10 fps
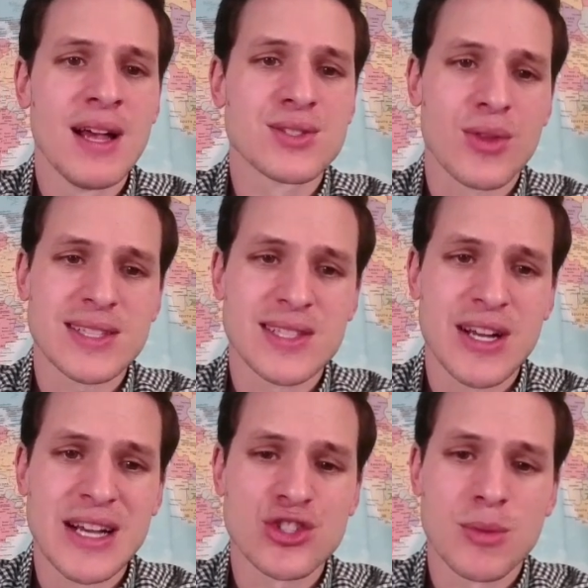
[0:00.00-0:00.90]
So that's the
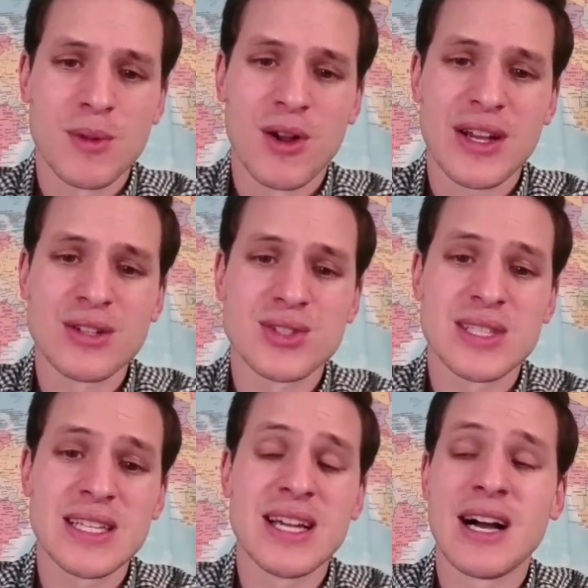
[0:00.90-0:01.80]
HRRR. Here's
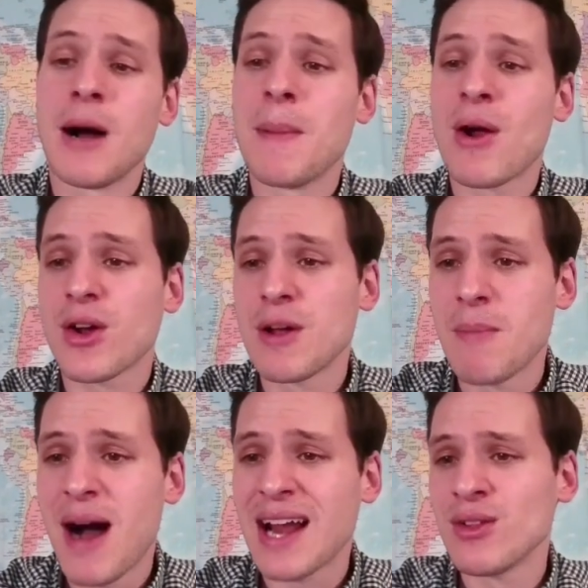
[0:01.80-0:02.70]
the
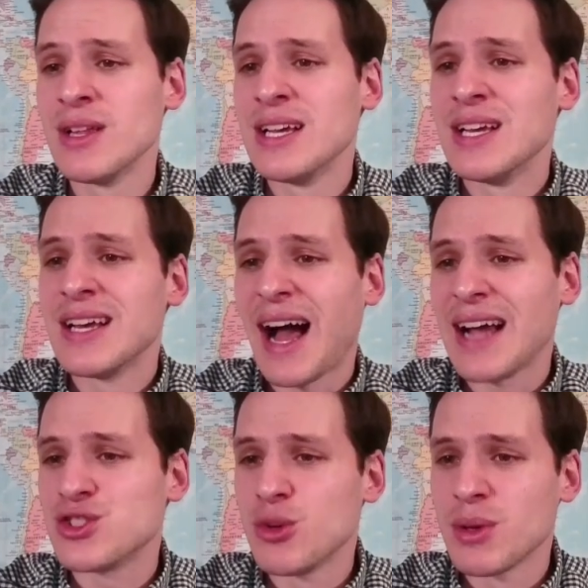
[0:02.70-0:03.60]
American model.
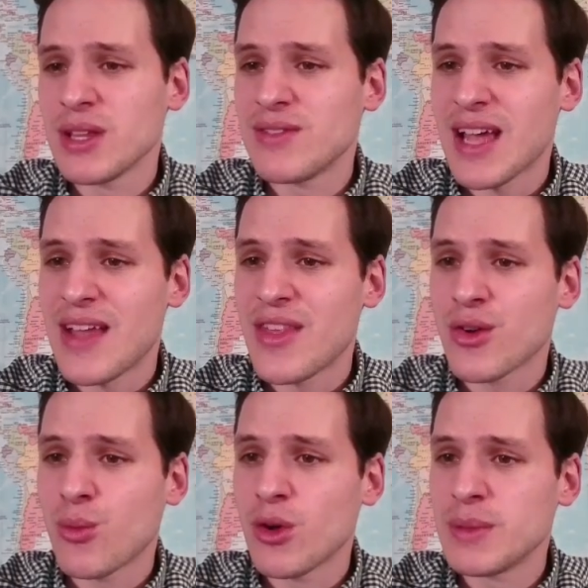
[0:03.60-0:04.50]
I do believe, again, that
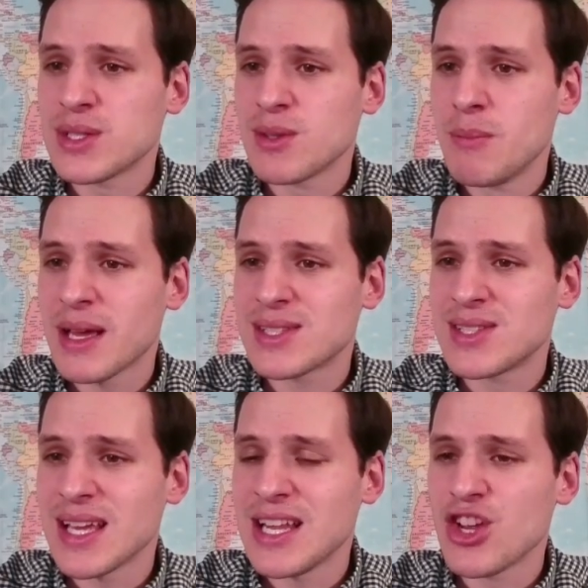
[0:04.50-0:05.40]
there will be some
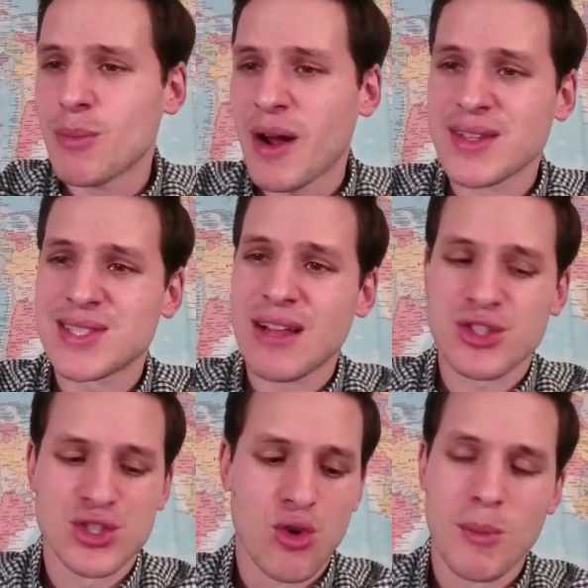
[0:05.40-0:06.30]
mixing in here by the
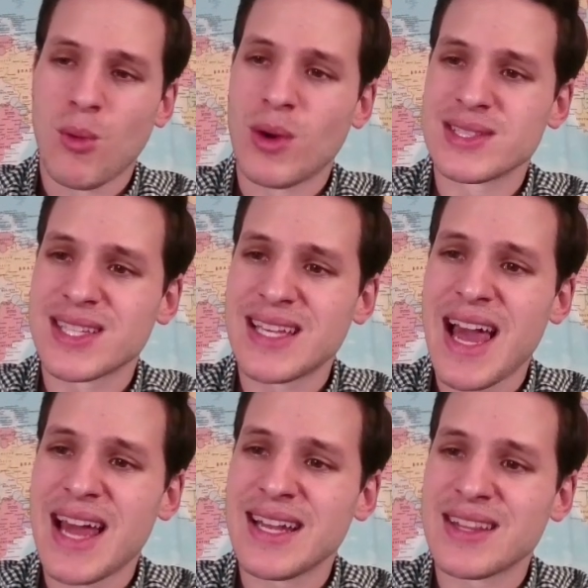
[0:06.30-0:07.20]
South Shore, but once
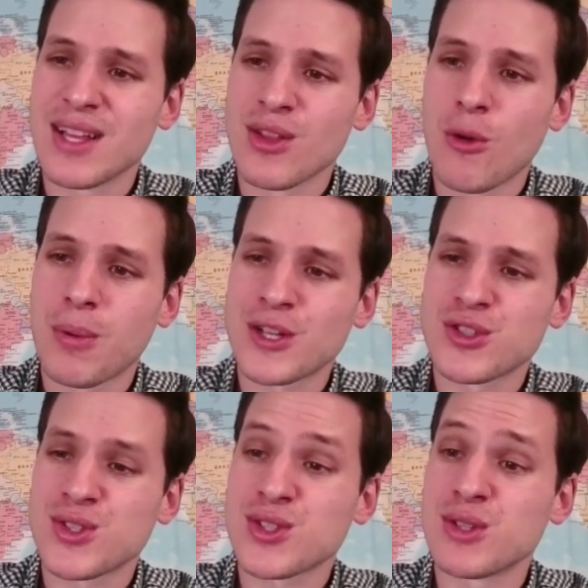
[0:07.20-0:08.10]
again, the low
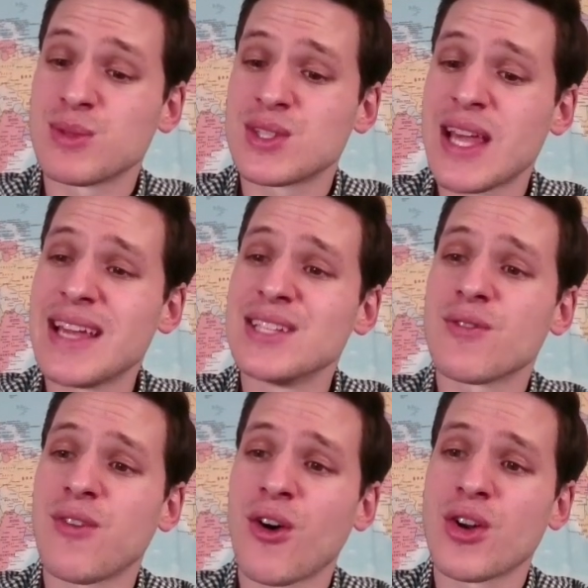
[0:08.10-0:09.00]
pressure system stays
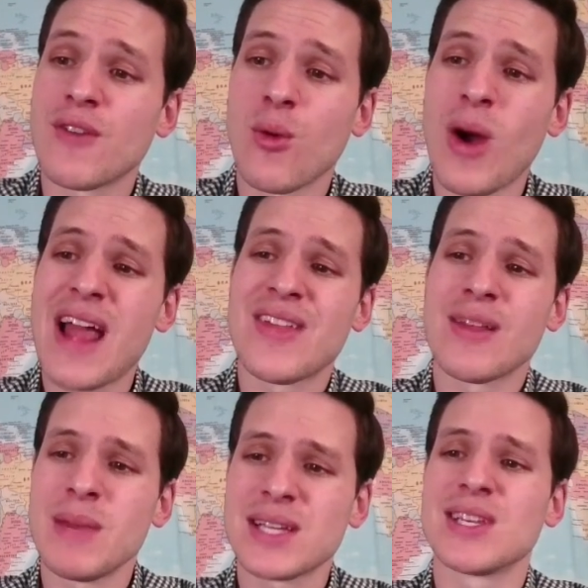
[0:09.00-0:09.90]
far enough away
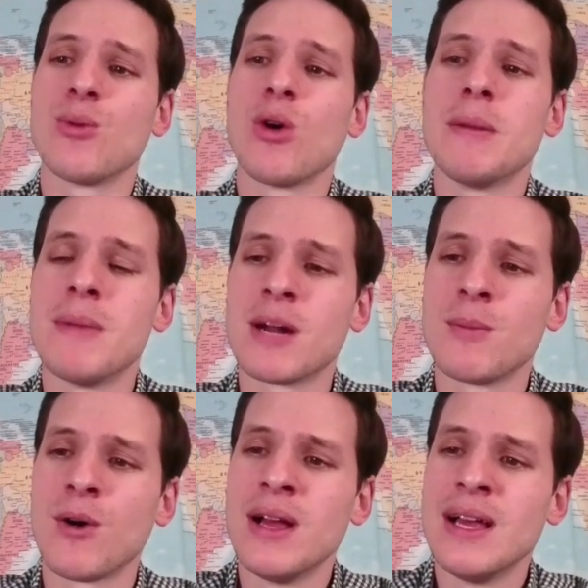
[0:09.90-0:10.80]
that mixing will be
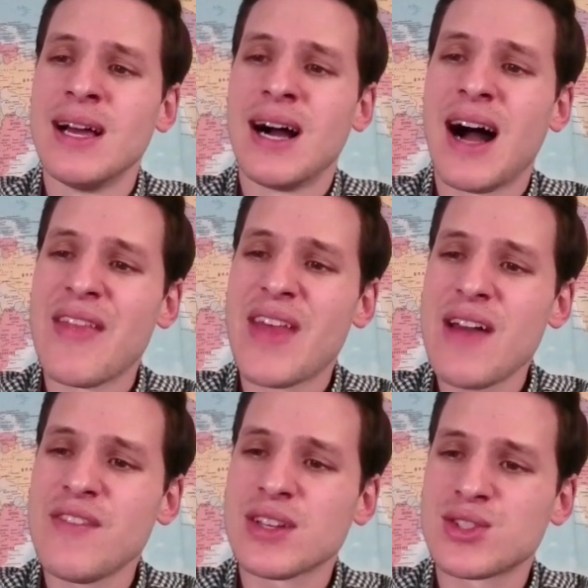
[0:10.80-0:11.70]
minimal, and the
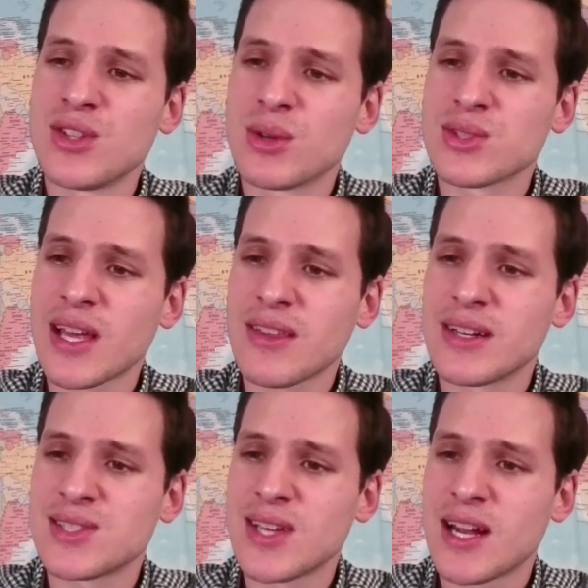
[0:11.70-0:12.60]
heaviest snow is likely
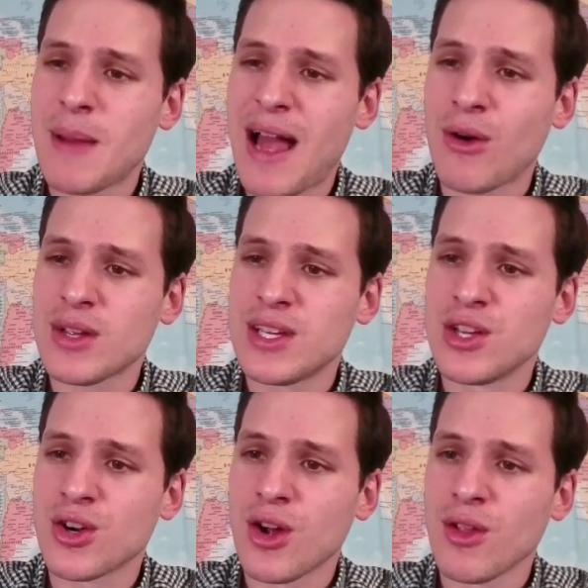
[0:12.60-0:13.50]
to set up out
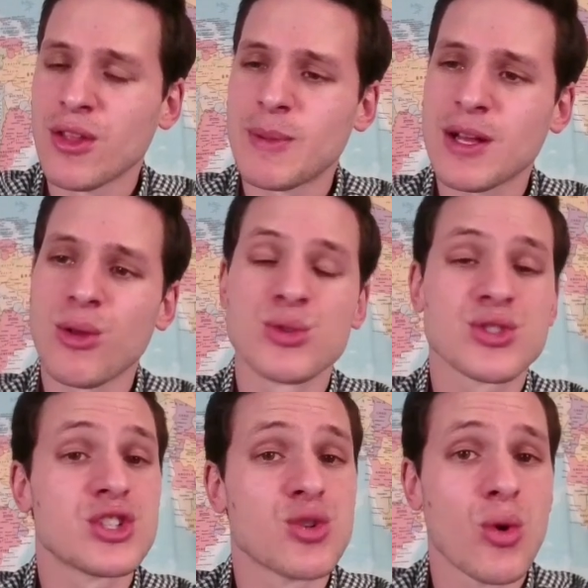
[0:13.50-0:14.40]
here a little bit
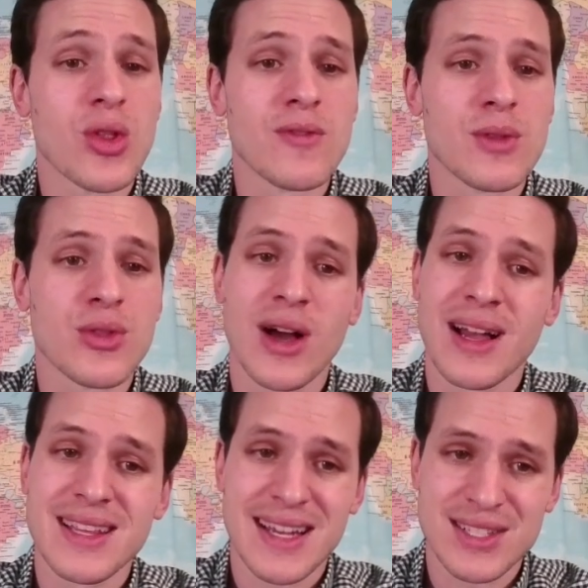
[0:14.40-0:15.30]
closer to shore than
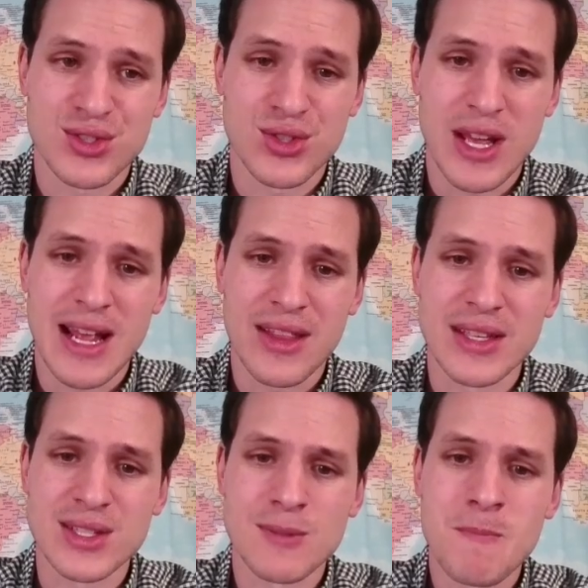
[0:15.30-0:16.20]
thought yesterday, at
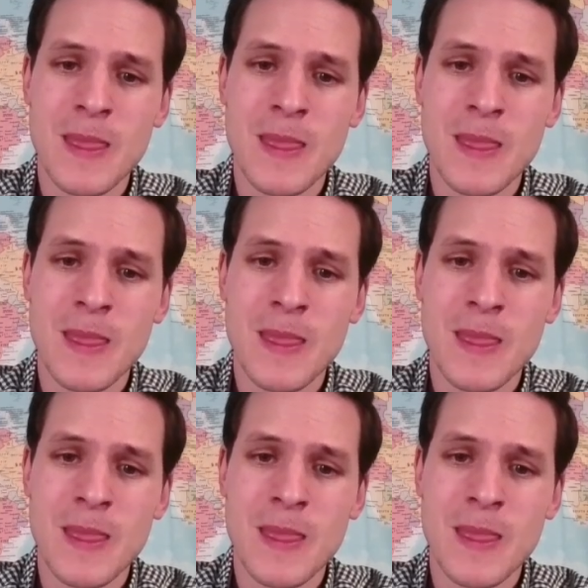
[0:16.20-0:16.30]
least.